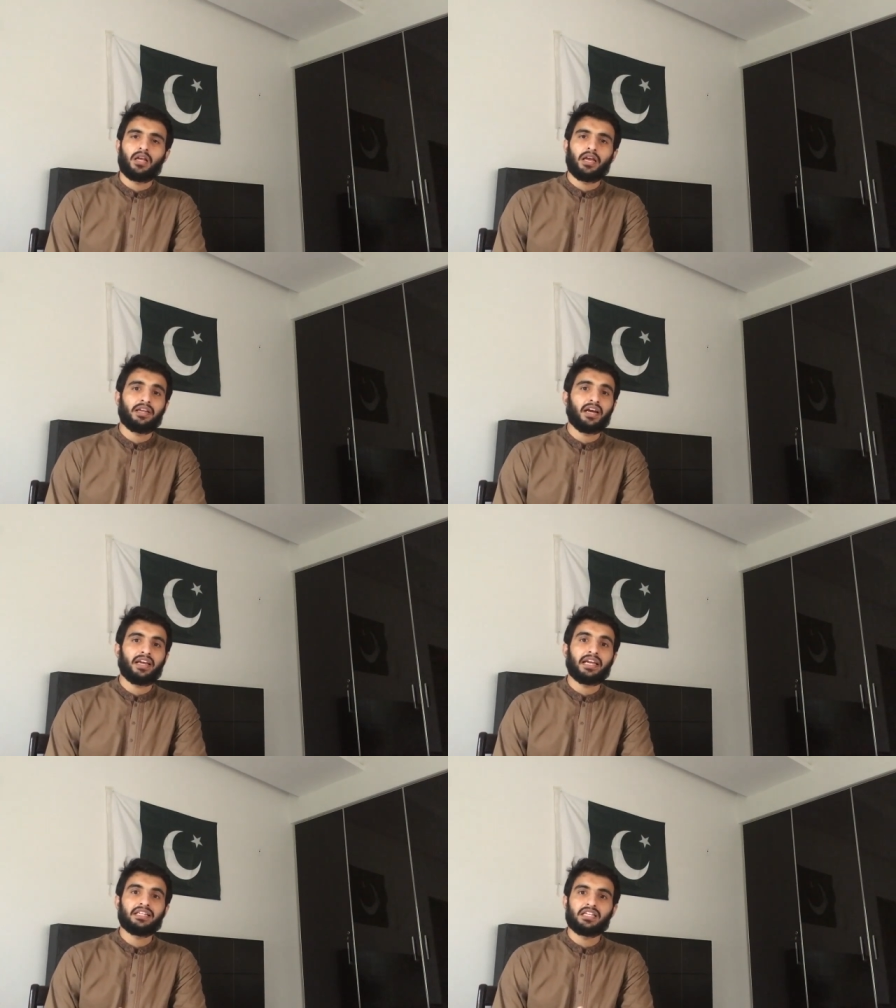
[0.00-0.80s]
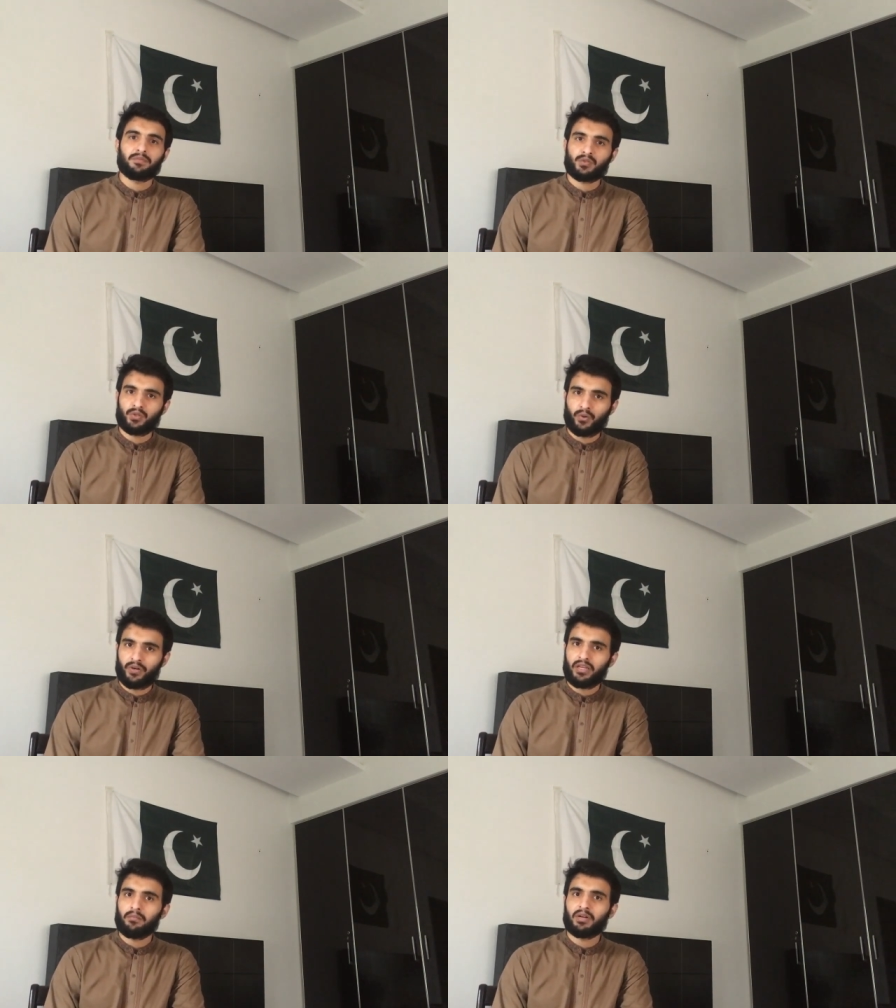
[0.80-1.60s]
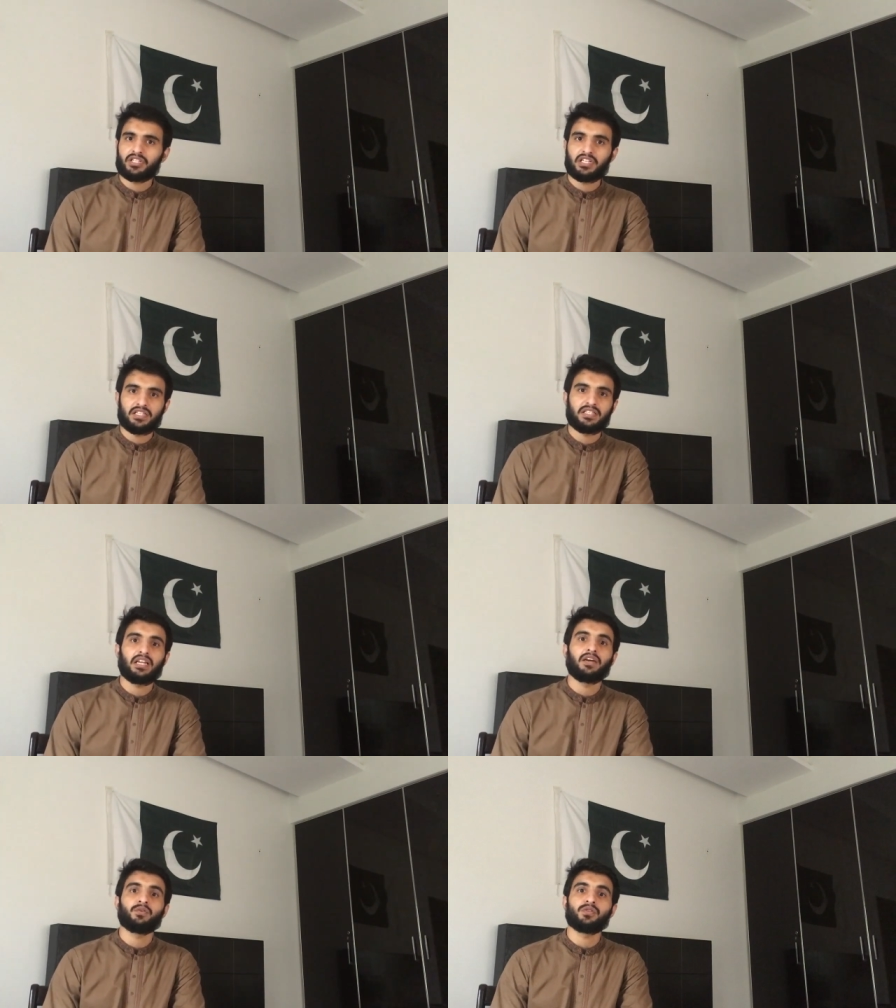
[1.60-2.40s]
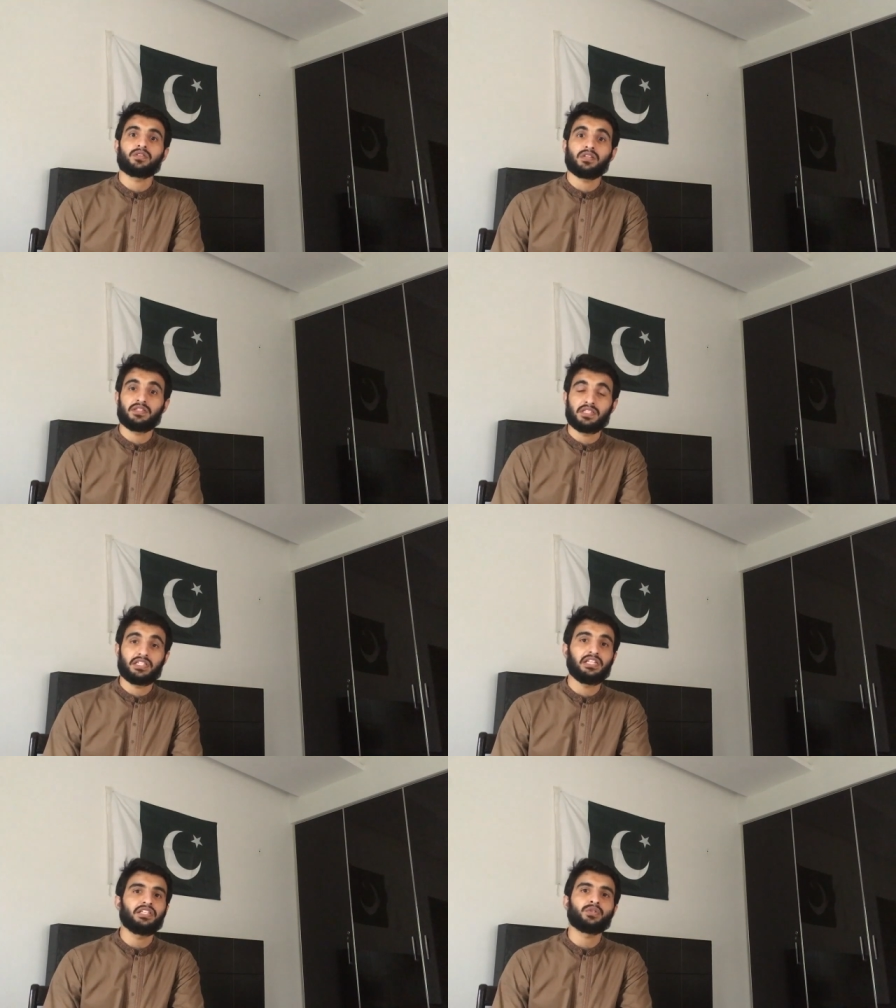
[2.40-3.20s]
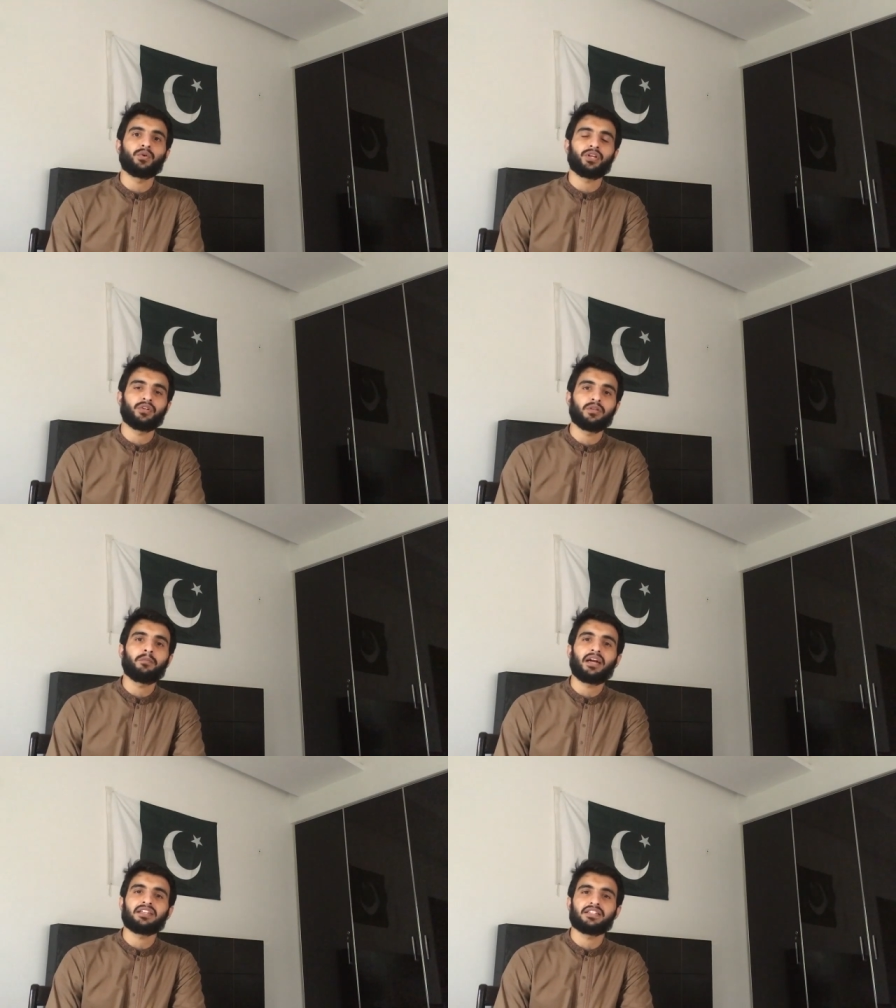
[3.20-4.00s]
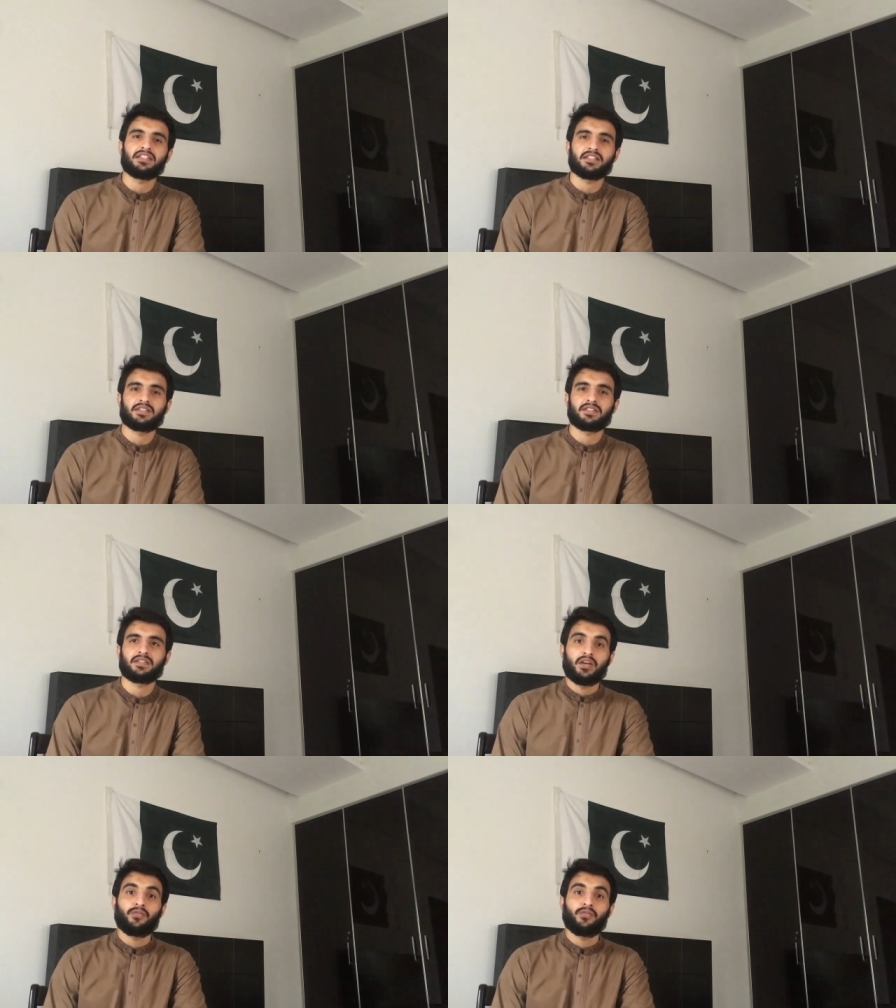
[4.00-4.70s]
and I ended up scoring much less than I was consistently scoring on the practice tests.